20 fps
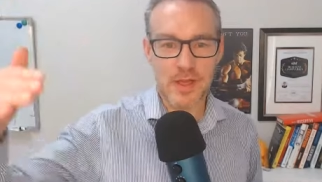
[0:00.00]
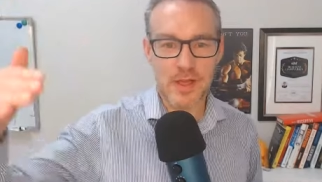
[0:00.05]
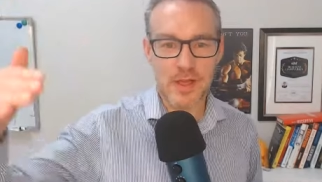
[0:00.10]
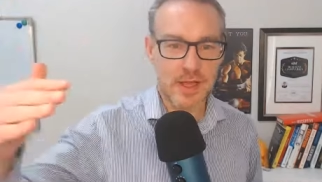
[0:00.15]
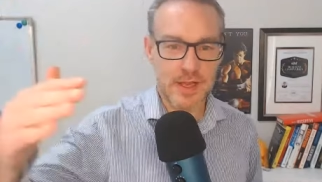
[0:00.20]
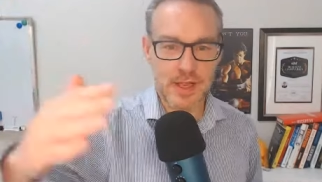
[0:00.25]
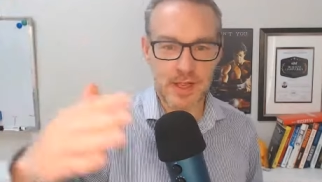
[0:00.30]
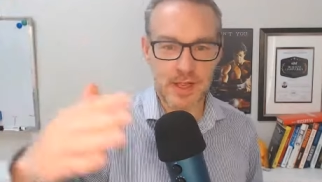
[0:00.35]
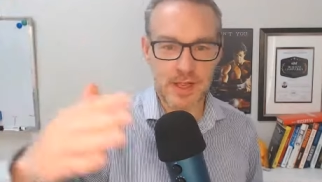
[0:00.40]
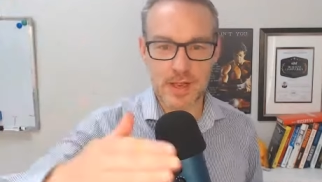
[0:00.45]

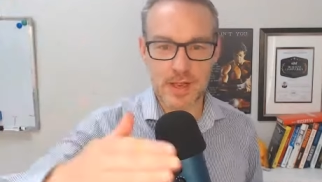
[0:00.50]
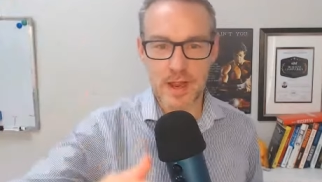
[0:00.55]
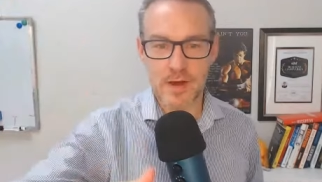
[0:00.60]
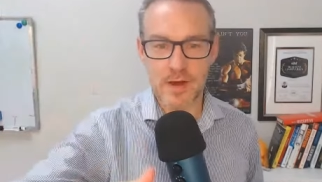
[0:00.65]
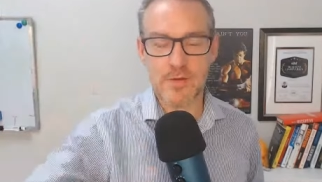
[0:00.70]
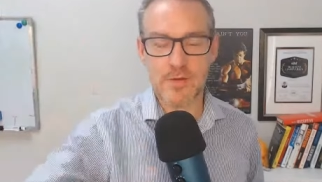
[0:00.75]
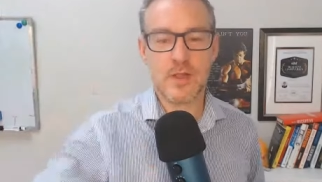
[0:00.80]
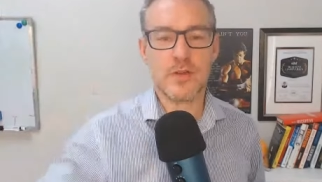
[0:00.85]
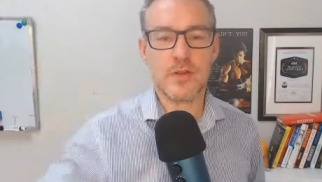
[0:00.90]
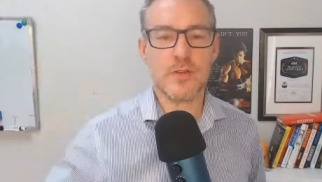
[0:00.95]
then mm-hmm.
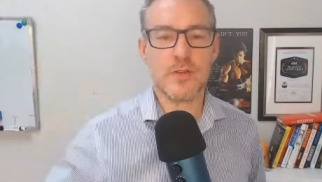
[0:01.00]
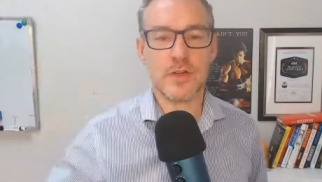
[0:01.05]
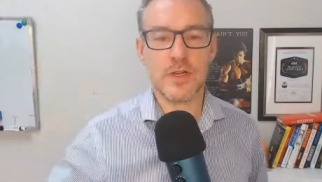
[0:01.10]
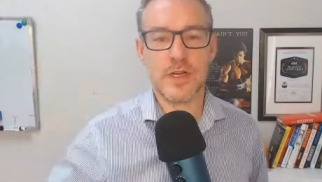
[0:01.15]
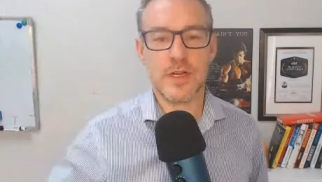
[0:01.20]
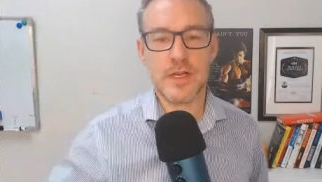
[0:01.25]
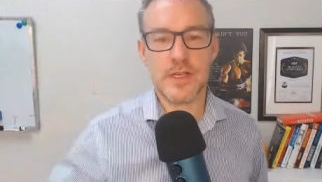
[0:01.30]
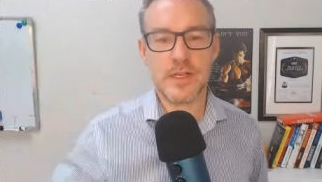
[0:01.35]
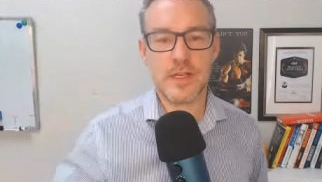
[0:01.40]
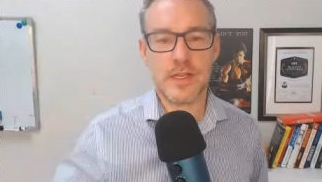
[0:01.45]
everything
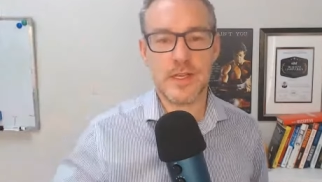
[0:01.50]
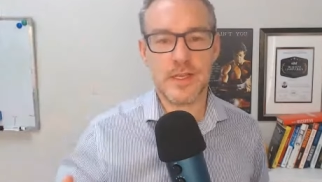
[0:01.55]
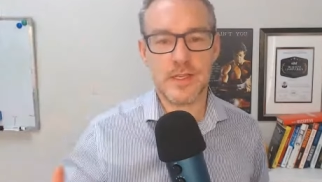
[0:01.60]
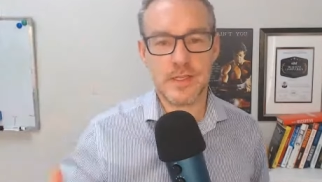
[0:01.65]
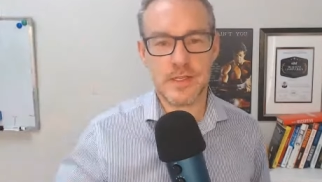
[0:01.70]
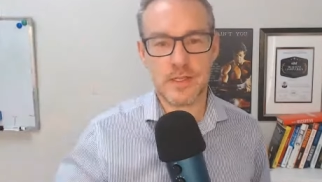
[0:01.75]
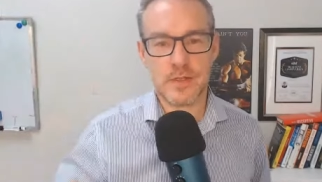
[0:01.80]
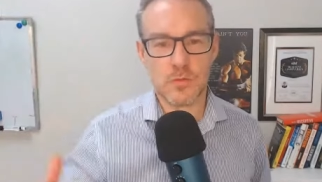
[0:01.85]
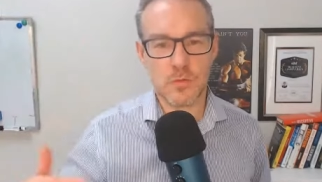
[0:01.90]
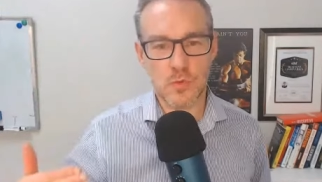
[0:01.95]
underneath is
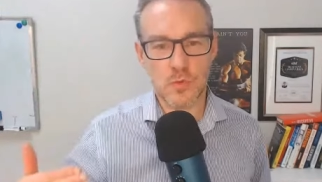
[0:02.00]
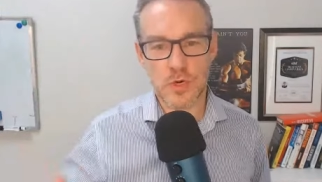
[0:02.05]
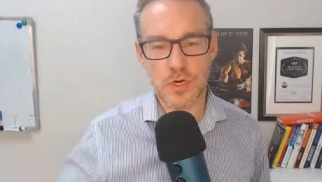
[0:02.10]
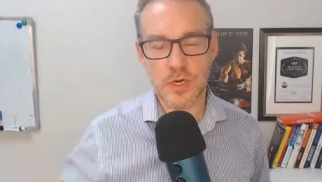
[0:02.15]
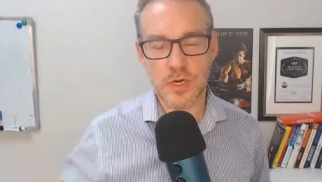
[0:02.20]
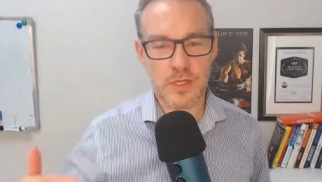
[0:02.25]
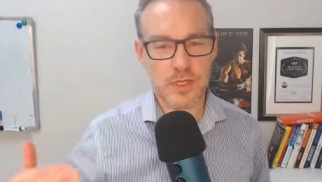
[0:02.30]
the work,